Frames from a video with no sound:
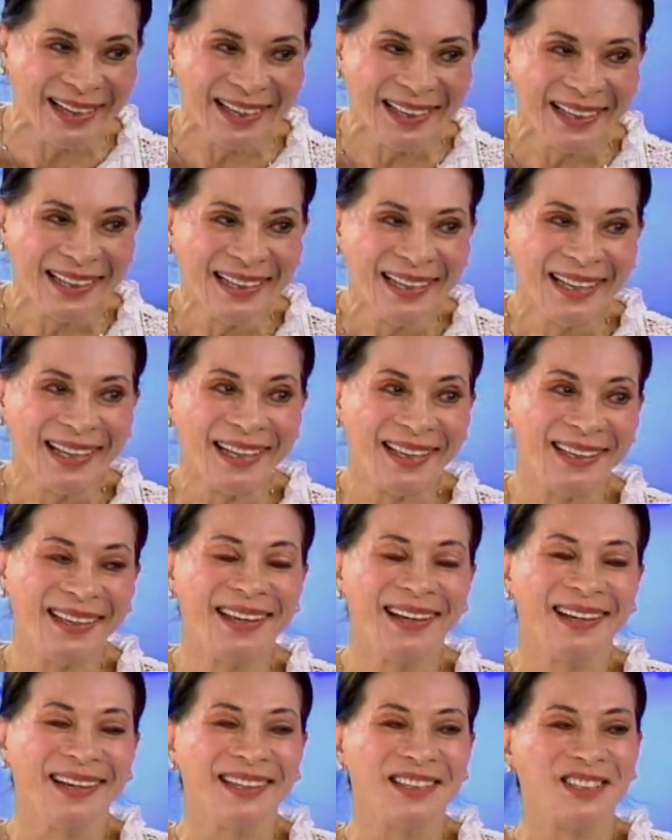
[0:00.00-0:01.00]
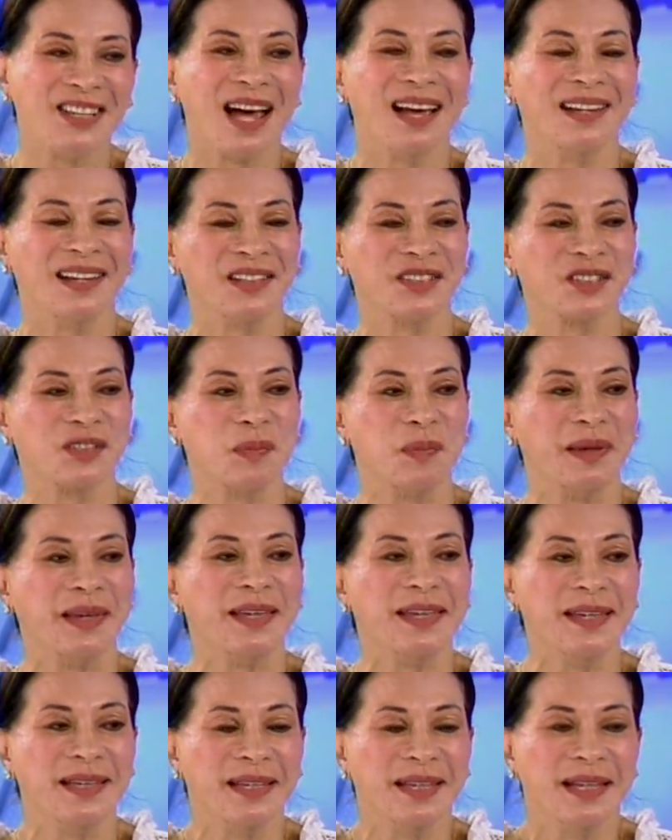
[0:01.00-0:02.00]
Yeah. Yeah, challenged
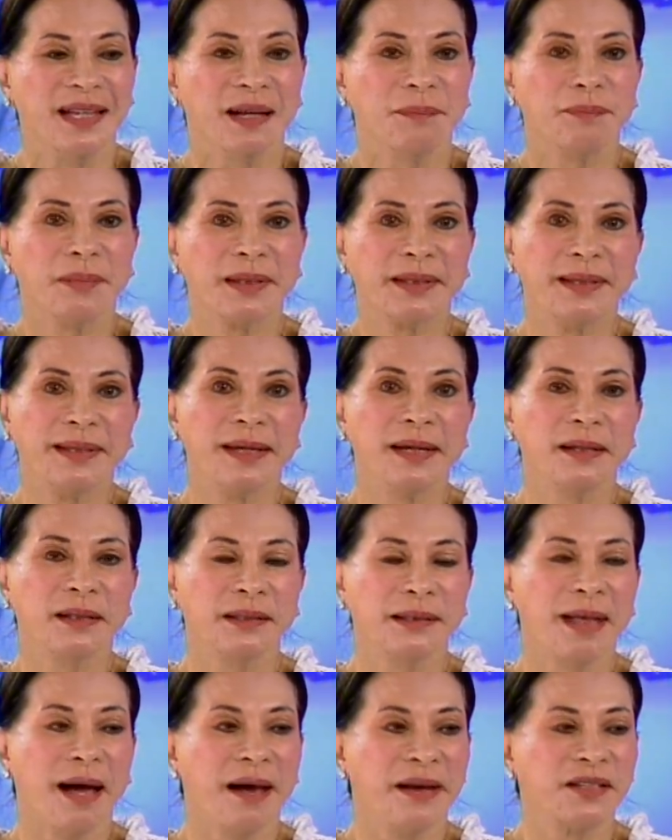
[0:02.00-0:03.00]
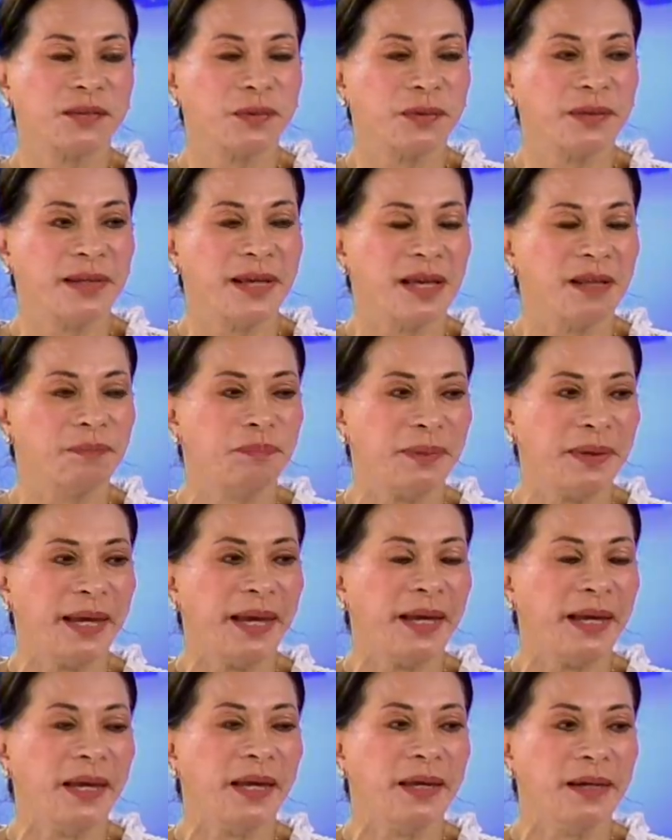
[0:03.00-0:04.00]
me. But he had ties with the N P A,